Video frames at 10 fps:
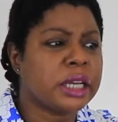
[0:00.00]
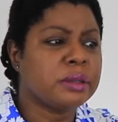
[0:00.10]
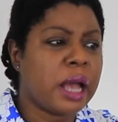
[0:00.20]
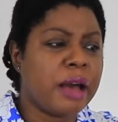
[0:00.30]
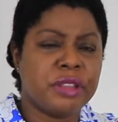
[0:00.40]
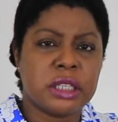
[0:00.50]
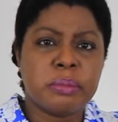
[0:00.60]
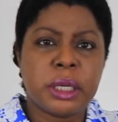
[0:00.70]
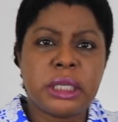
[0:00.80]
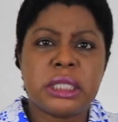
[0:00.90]
I have this
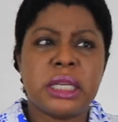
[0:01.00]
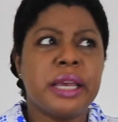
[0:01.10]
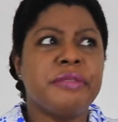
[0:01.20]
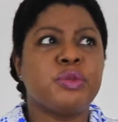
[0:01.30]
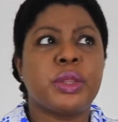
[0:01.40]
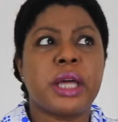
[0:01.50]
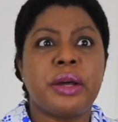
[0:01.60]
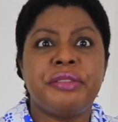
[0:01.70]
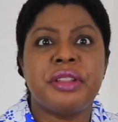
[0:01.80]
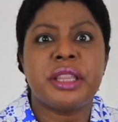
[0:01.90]
money saved
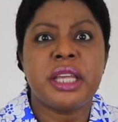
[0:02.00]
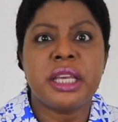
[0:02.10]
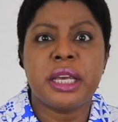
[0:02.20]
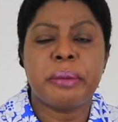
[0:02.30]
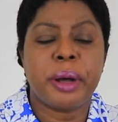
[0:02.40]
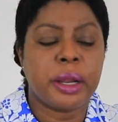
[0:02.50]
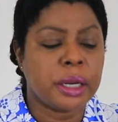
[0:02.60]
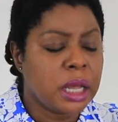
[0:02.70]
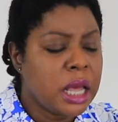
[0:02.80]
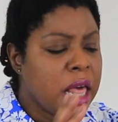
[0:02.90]
without even thinking about it.